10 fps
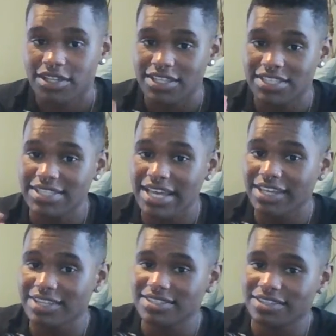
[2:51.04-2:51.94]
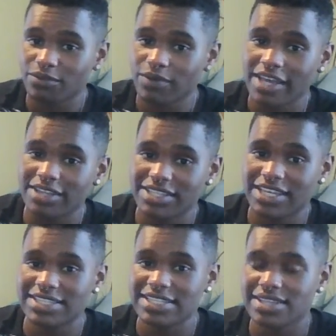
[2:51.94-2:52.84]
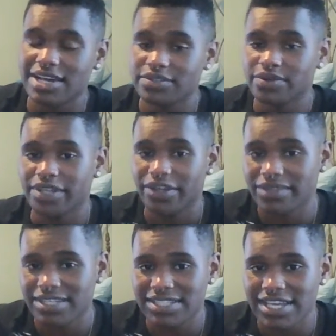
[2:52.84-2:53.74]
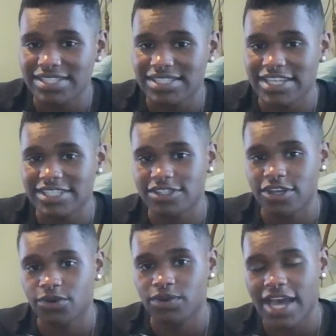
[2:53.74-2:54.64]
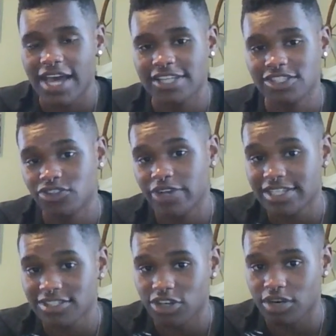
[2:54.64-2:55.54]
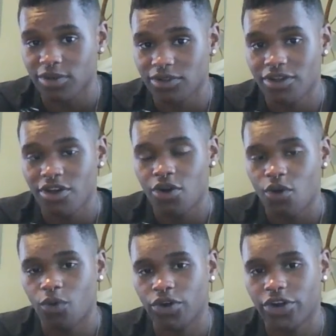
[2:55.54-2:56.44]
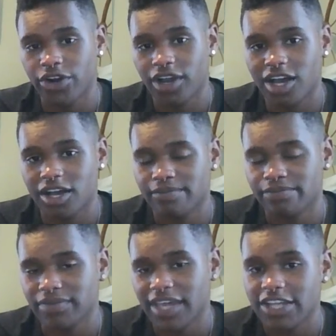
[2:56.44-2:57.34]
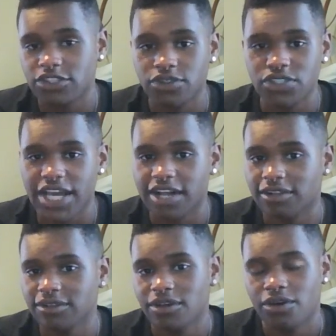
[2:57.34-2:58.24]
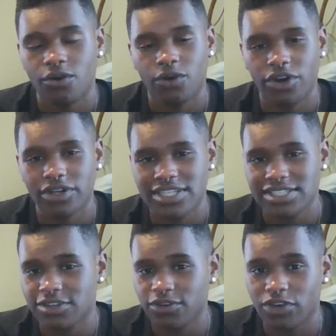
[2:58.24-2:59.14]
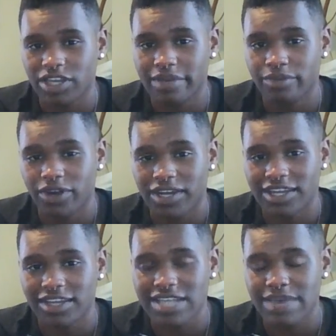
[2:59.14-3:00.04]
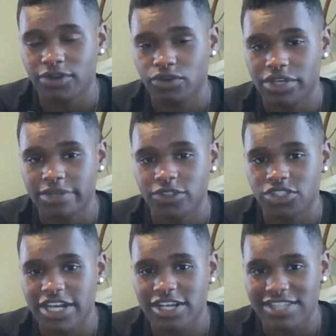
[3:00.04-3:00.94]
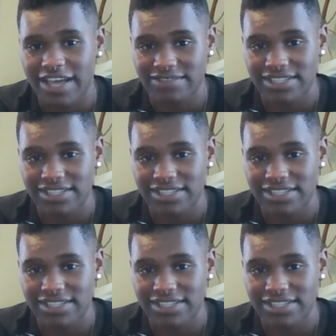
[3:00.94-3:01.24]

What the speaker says: The second way to get testosterone here in the States is known as transdermal, or androgel, or testo cream, or any type of creams or gels that have